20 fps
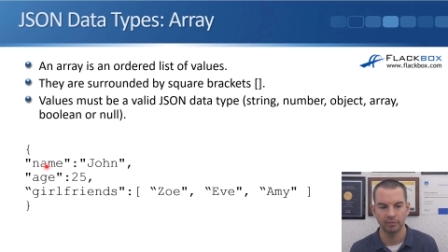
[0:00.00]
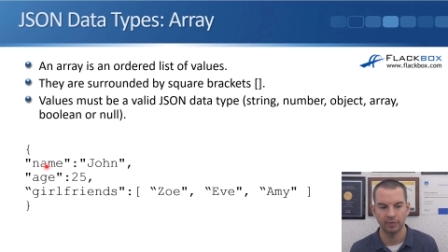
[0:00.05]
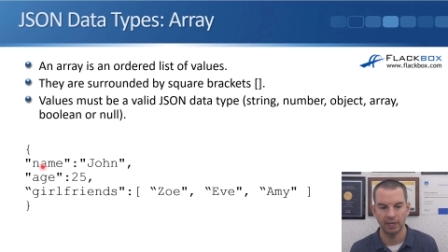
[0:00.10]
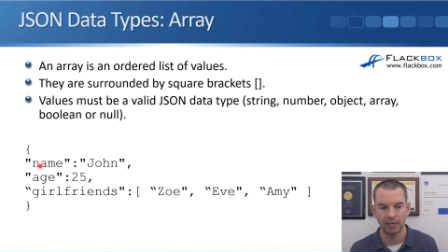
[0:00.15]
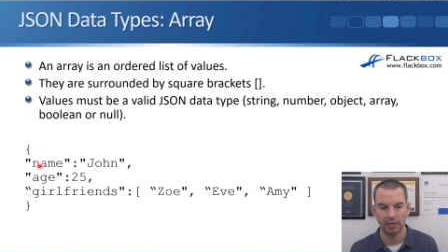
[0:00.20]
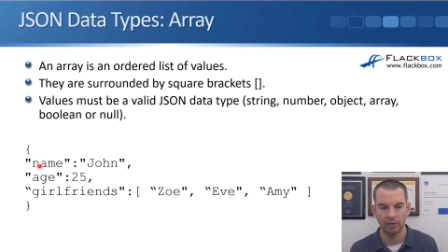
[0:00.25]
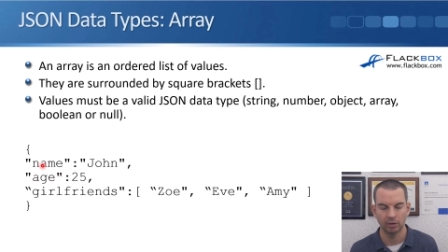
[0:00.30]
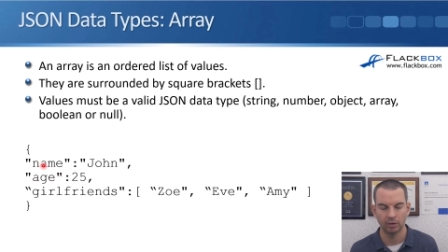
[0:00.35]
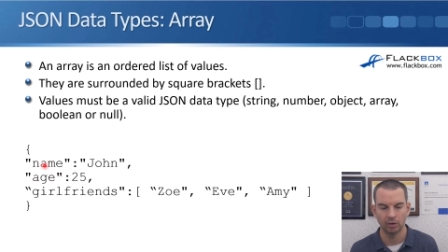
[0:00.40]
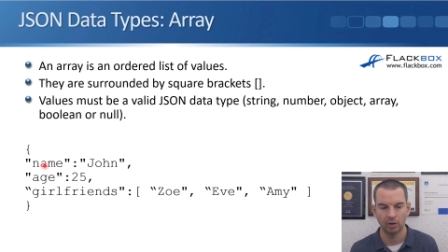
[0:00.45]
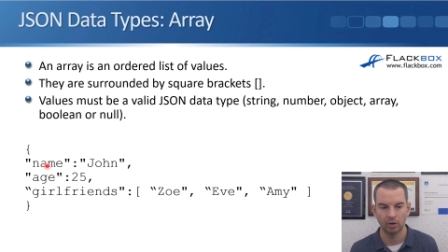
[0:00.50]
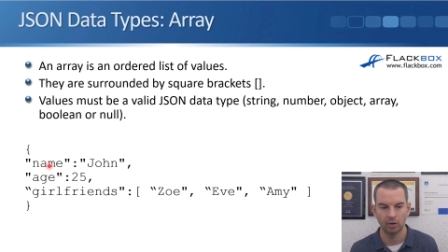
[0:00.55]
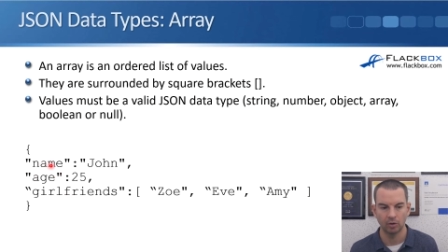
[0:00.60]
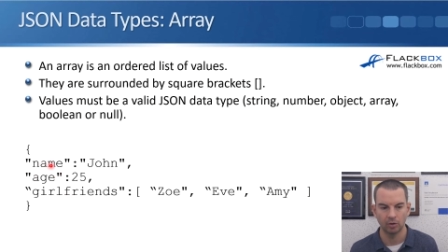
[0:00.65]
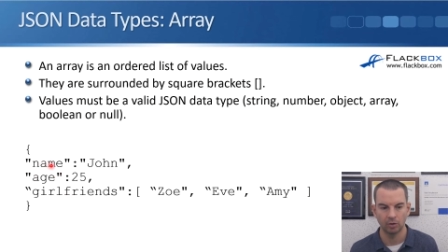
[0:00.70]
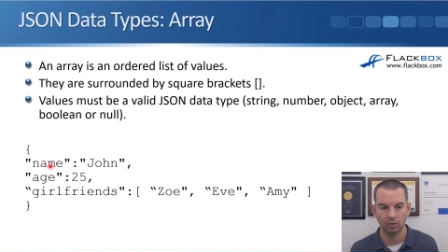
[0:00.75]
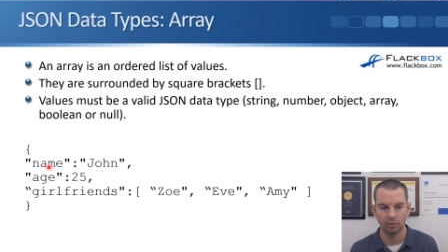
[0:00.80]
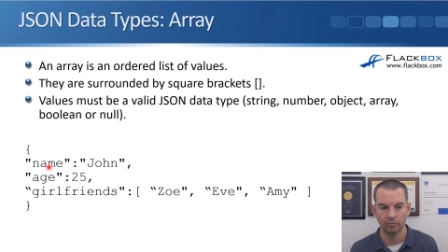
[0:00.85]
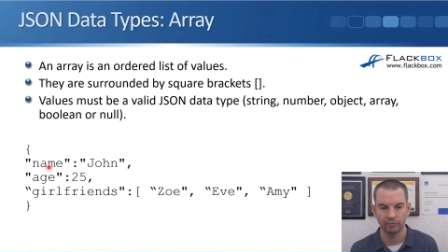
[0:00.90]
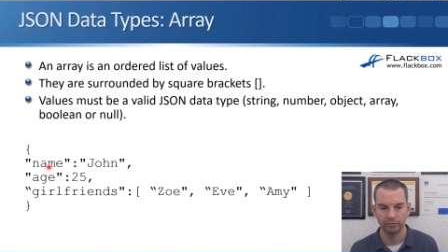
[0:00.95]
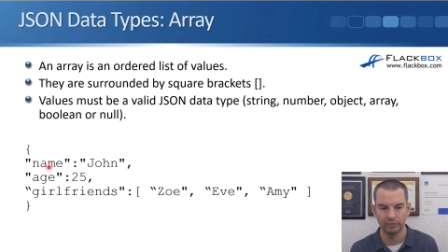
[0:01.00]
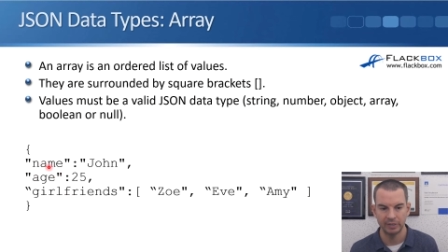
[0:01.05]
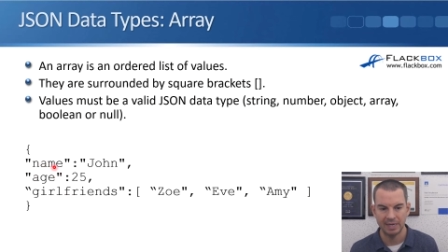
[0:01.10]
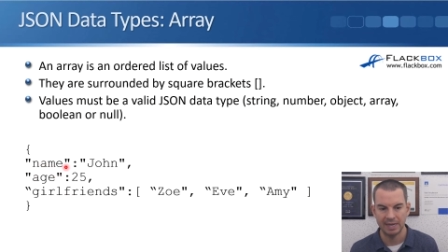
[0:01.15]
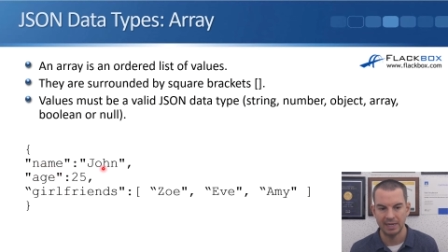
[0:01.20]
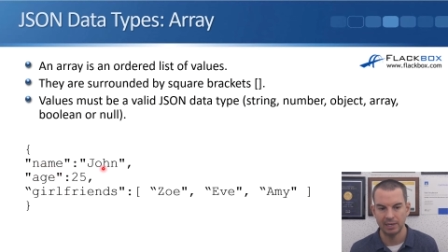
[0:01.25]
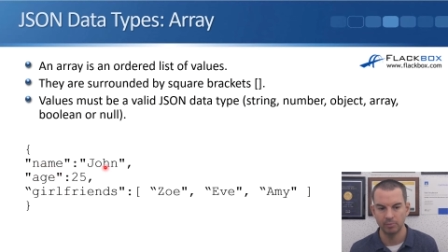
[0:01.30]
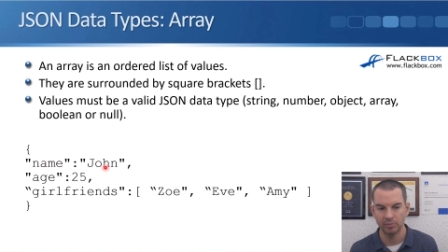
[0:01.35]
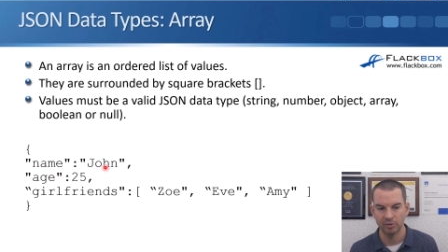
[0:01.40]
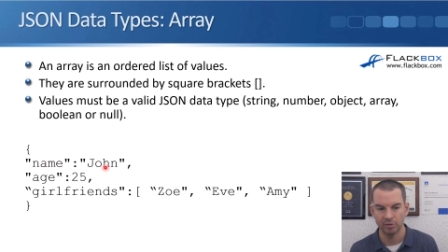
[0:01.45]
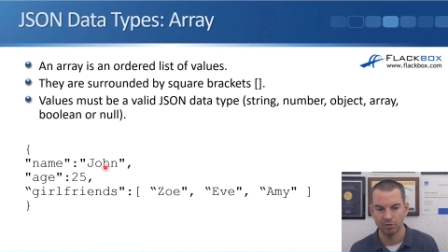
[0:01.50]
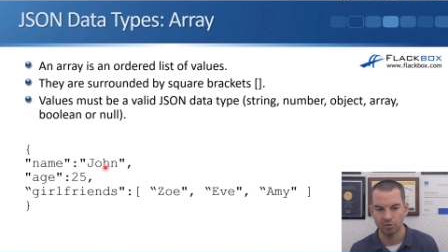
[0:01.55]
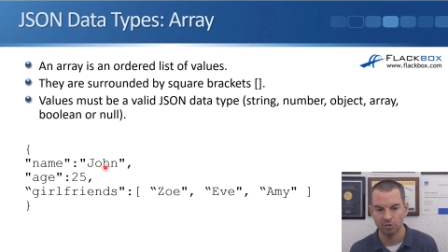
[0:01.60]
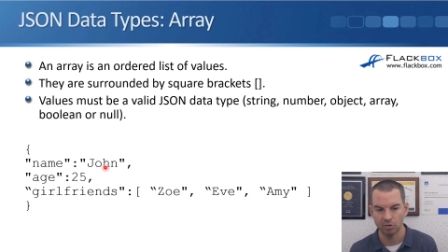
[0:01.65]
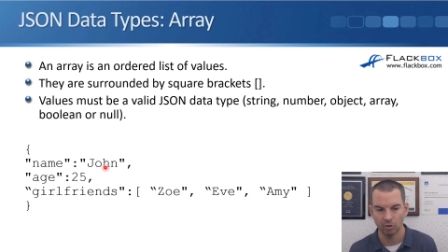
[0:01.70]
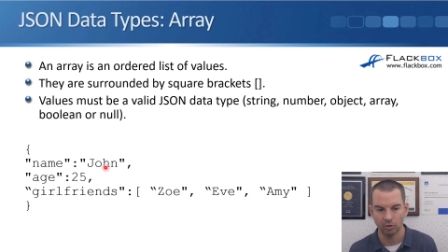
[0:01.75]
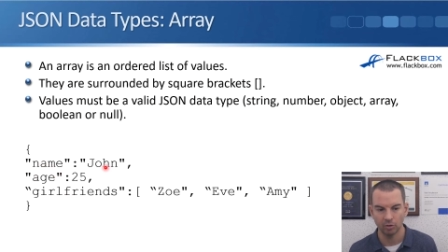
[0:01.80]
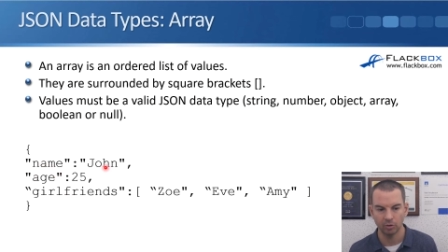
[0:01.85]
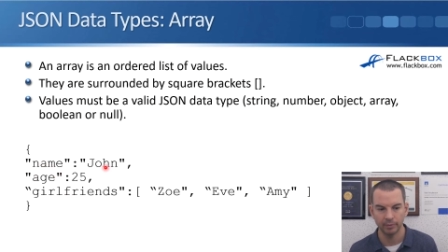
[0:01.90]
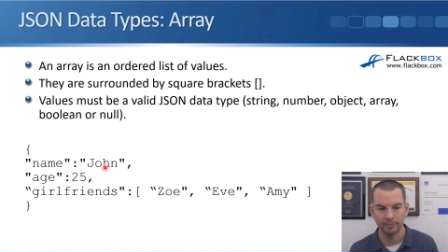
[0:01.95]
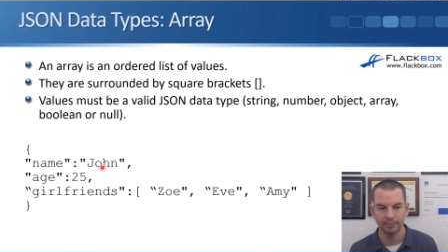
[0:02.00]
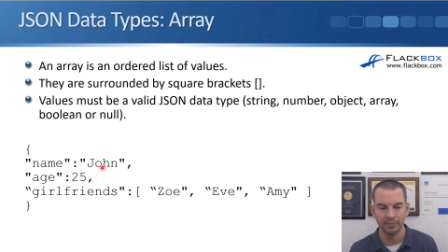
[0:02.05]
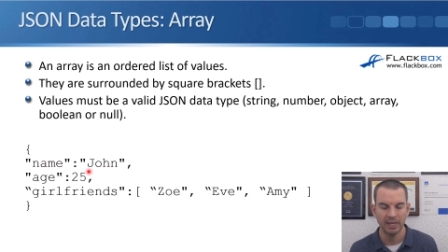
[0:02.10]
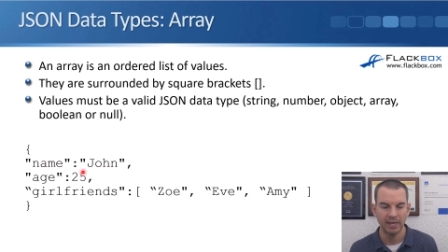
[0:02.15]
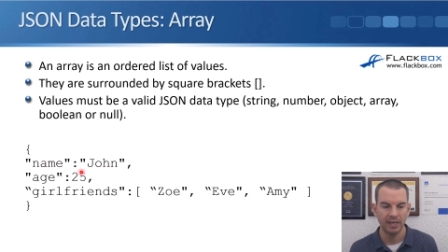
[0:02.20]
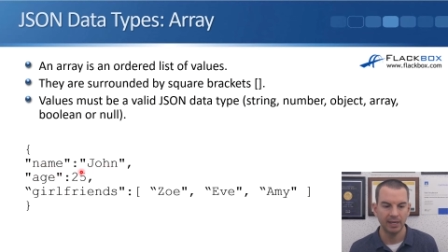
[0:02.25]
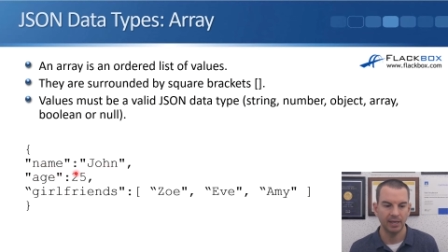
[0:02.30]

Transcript: there of the name is John